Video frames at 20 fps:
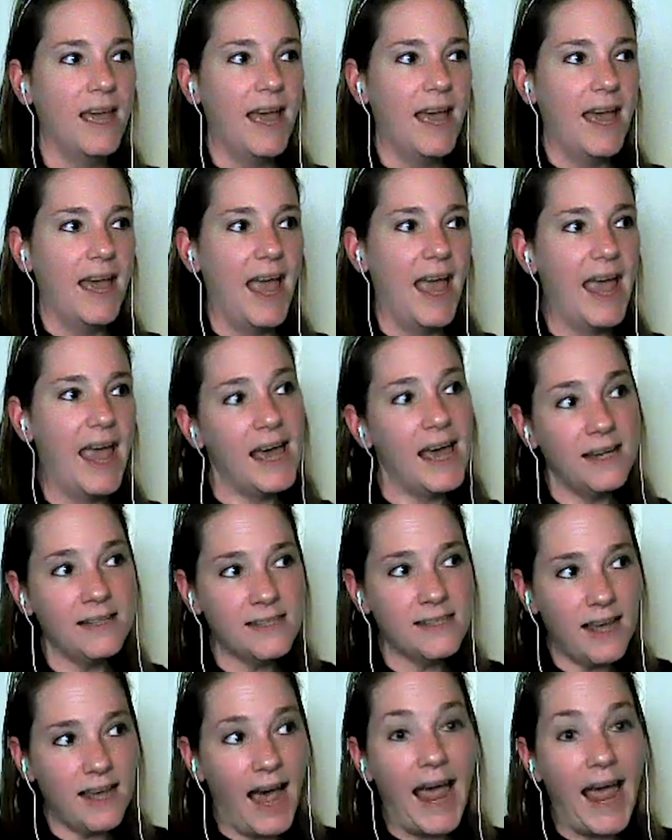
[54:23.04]
and
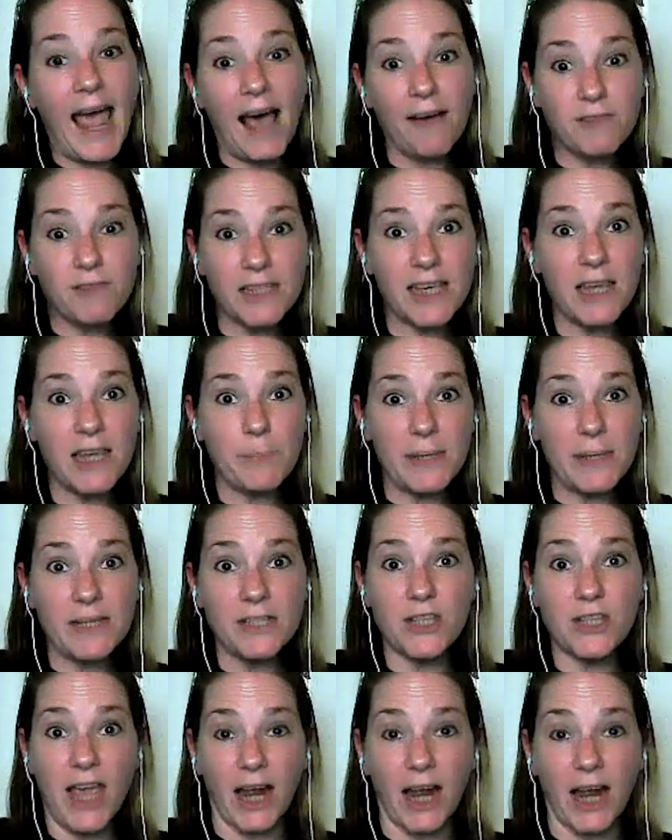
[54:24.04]
I have to keep it in
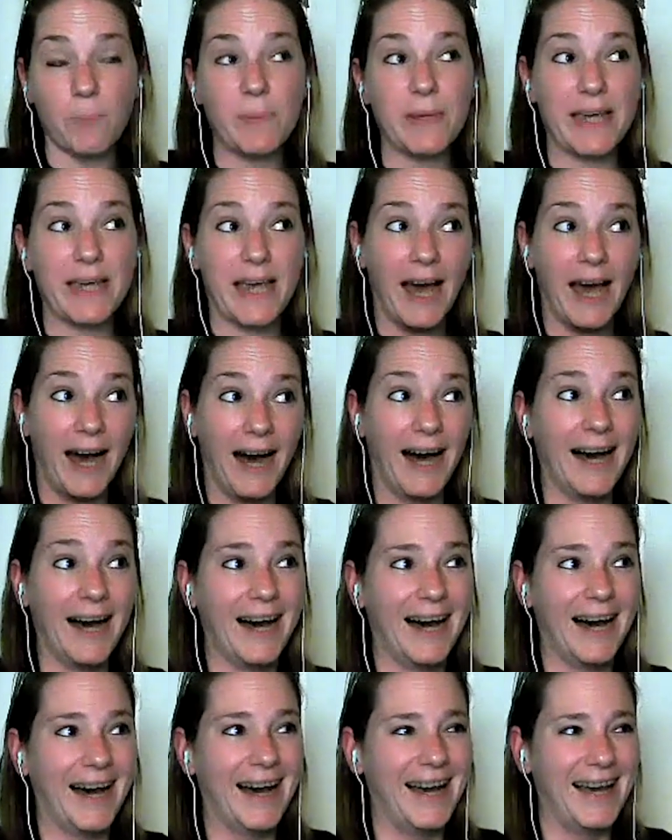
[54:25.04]
check
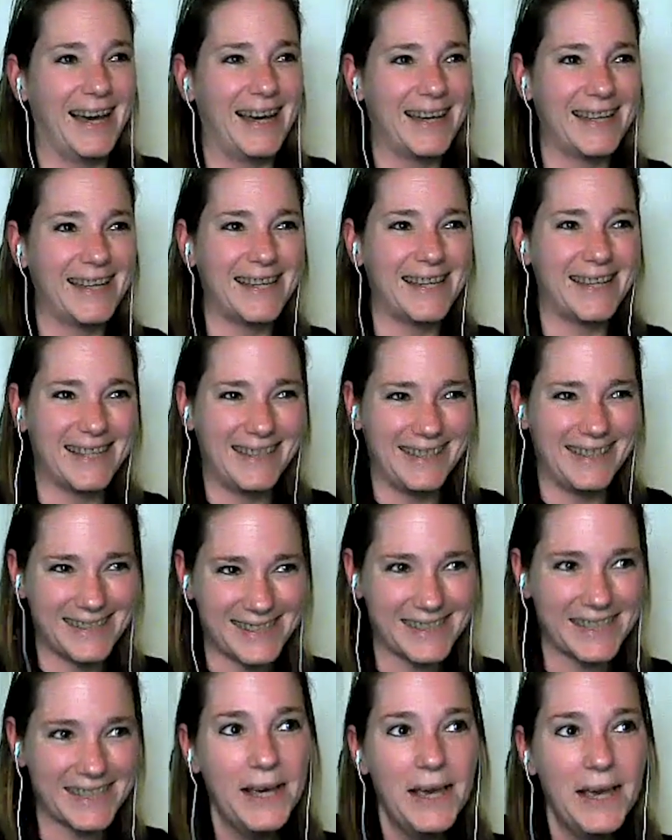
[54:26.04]
because,
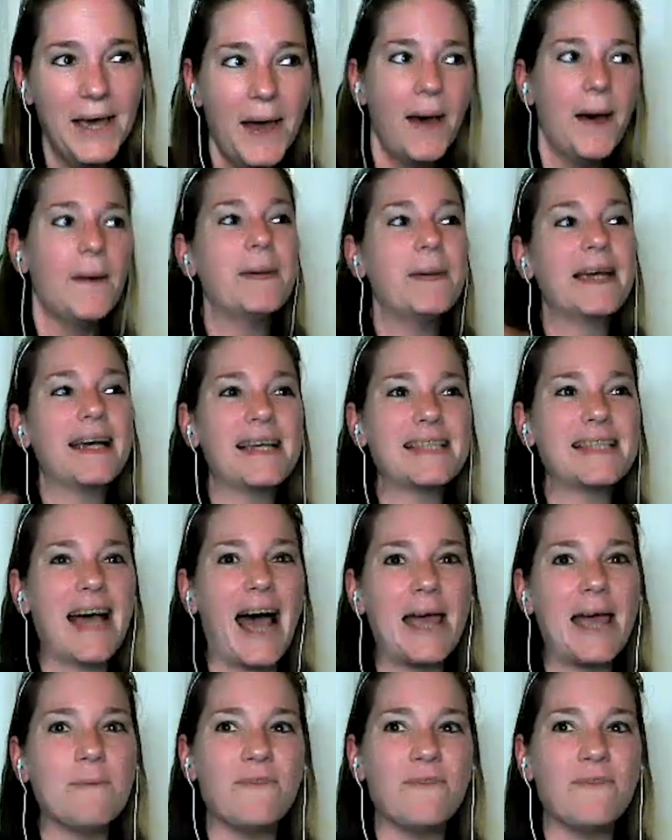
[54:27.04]
because
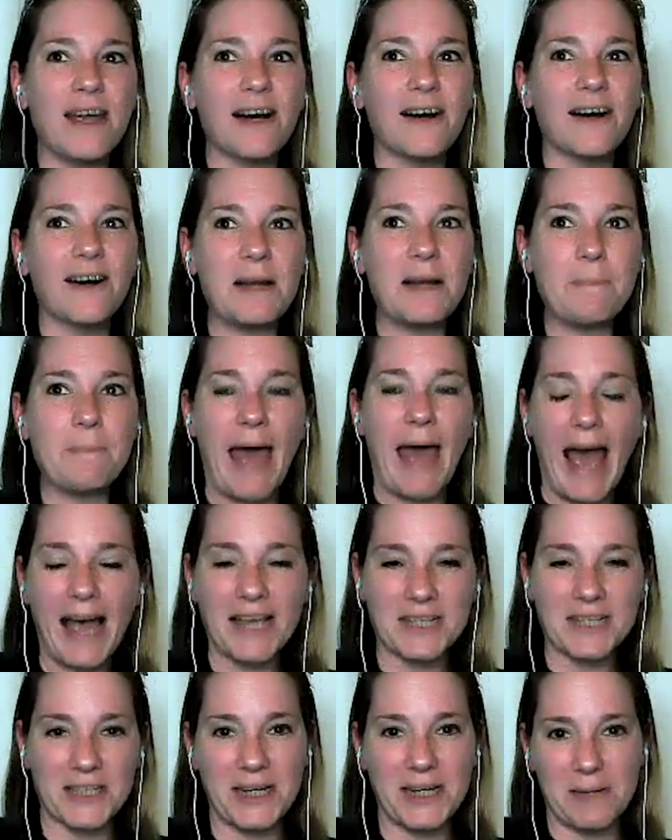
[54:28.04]
I'm very
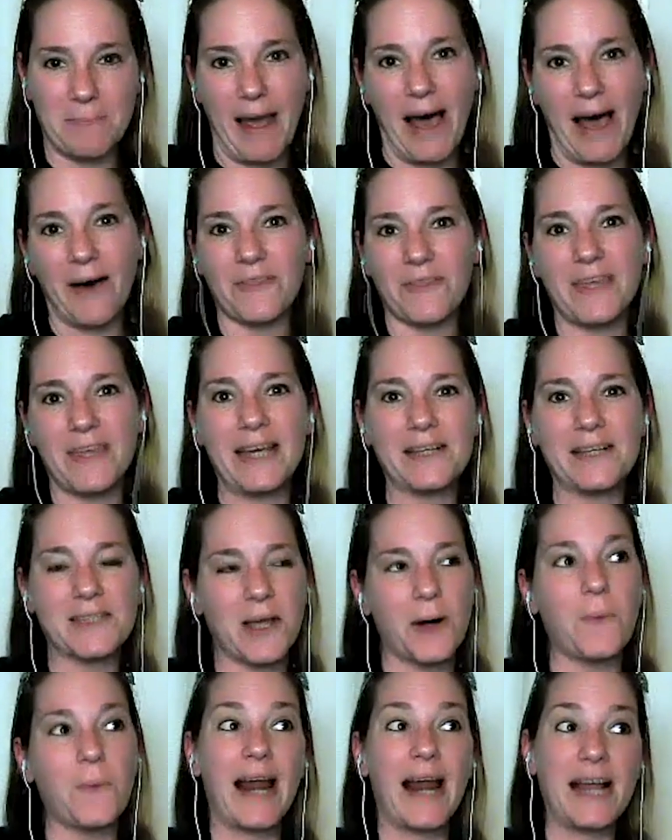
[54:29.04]
passionate about things. So
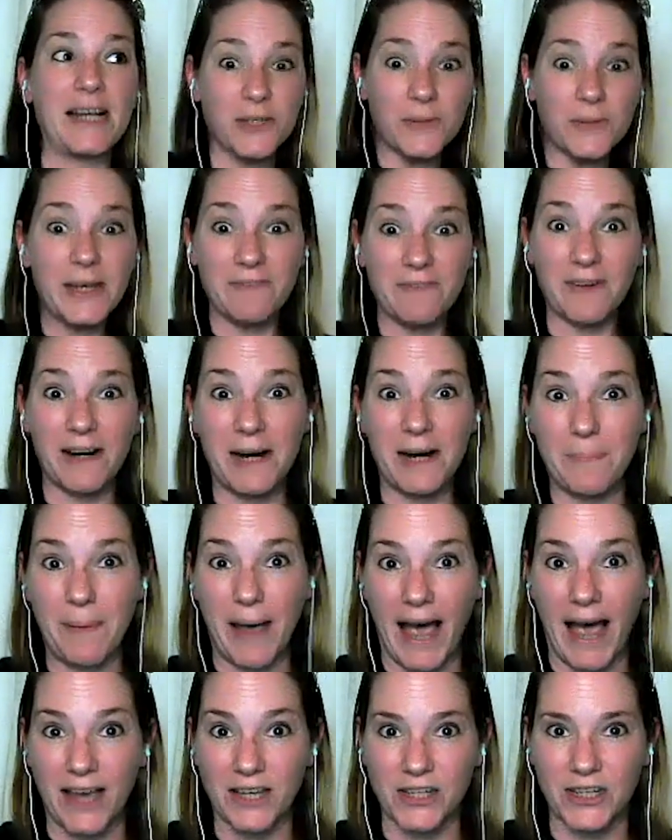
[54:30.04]
when I do get very
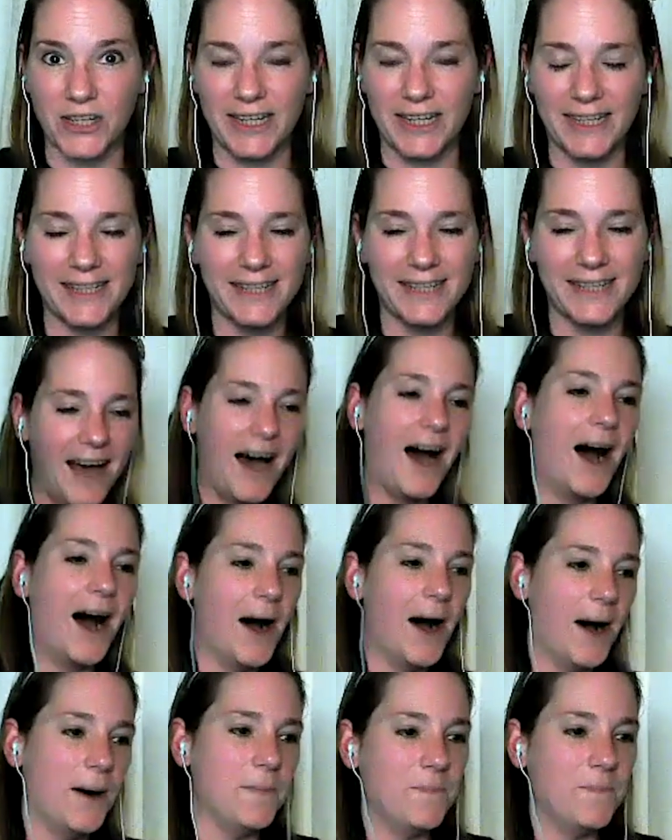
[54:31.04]
passionate,
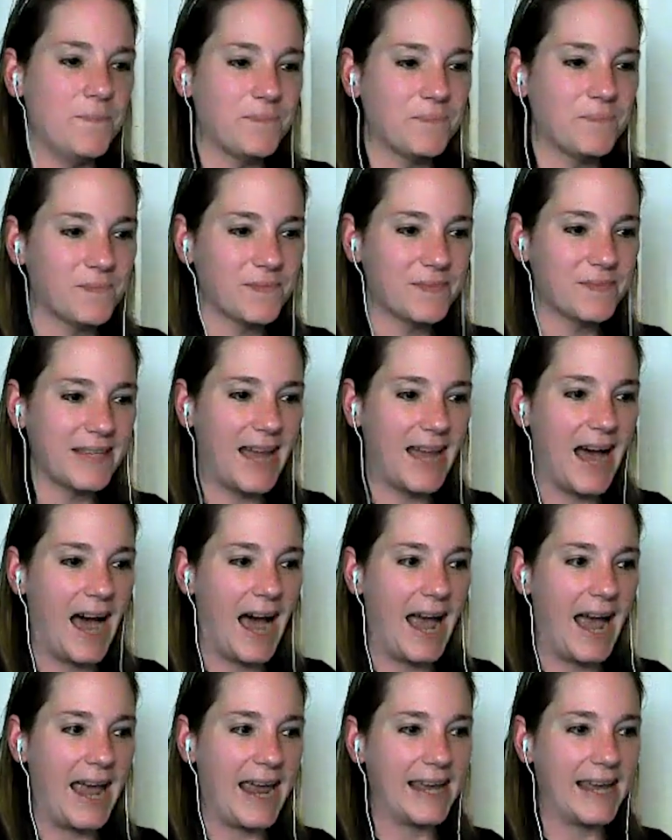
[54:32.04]
um,
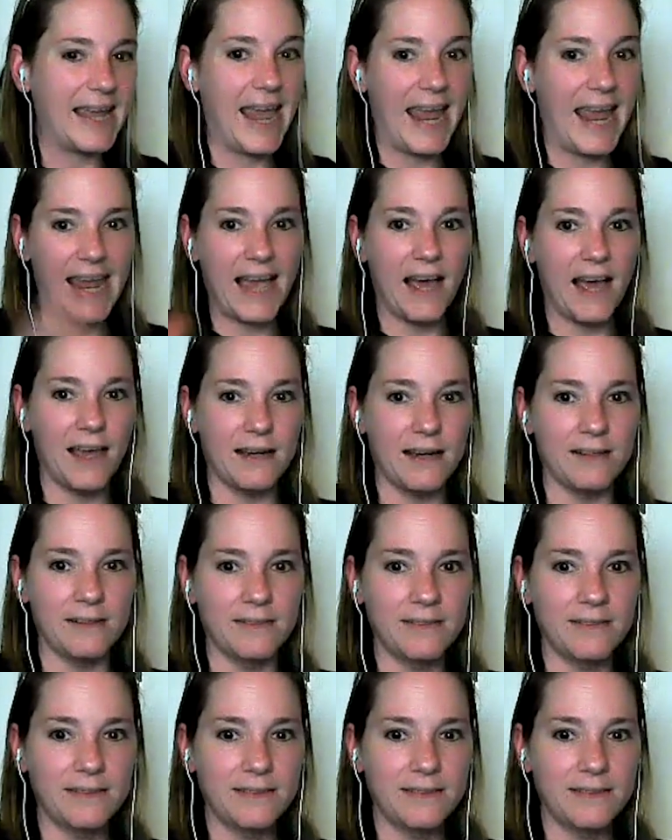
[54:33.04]
I can,